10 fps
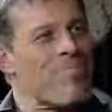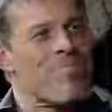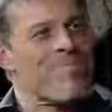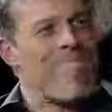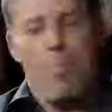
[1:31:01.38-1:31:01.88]

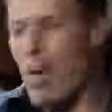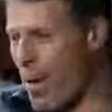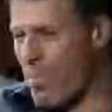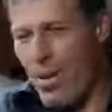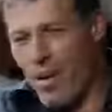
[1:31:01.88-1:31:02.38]
I paid my
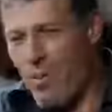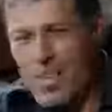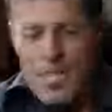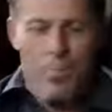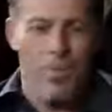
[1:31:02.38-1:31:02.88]
bill and walked
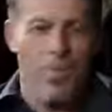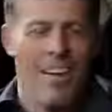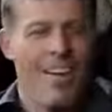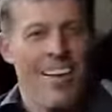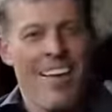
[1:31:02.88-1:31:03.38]
up to him, and
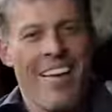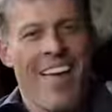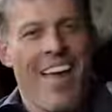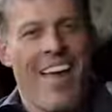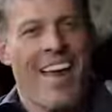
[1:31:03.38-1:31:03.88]

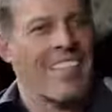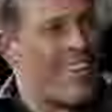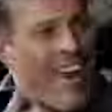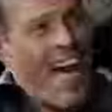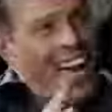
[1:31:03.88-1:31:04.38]
I said
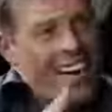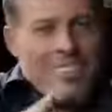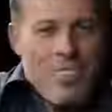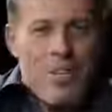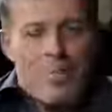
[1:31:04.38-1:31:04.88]
hi, and I
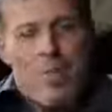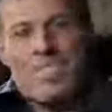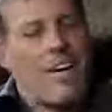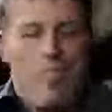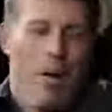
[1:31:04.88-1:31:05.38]
introduced
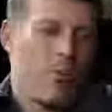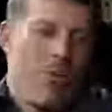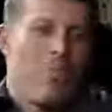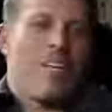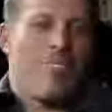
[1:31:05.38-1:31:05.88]
myself, and I was nobody.